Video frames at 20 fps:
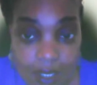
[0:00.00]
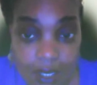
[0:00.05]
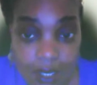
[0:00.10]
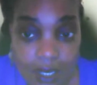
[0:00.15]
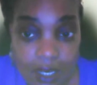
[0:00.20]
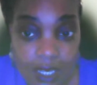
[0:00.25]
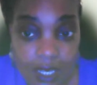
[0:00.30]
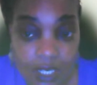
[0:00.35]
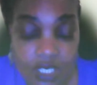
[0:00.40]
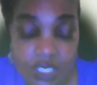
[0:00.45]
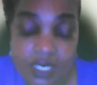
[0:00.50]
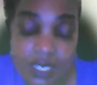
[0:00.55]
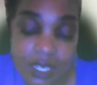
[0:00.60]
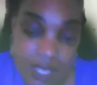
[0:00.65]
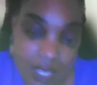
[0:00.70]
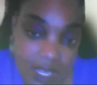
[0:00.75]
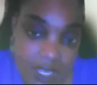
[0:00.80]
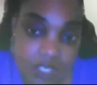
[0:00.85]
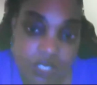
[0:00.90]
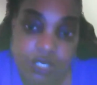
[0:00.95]
She said,
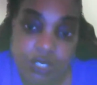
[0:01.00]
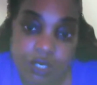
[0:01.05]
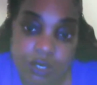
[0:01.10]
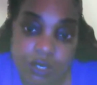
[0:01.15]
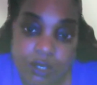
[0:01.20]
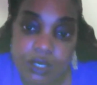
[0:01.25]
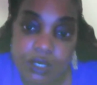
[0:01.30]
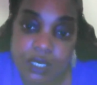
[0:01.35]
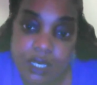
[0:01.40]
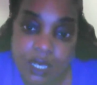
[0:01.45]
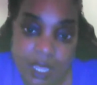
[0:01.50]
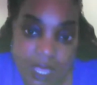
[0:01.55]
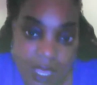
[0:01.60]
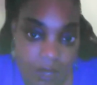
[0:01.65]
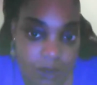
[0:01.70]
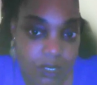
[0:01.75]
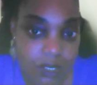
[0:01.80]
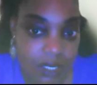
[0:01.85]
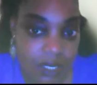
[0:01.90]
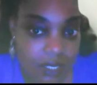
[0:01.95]
yes, you're
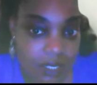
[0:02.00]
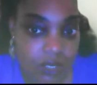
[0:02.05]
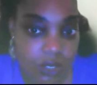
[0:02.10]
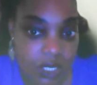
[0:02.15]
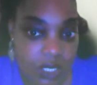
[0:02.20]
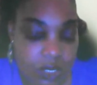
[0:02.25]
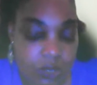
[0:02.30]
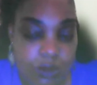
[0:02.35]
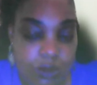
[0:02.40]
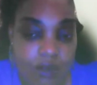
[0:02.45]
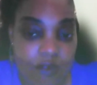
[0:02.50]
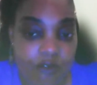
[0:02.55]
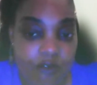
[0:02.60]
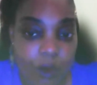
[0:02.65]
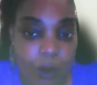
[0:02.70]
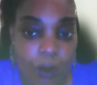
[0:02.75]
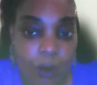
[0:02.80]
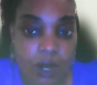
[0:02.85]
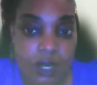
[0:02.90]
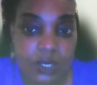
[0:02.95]
actually District
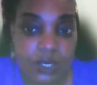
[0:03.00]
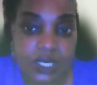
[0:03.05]
4.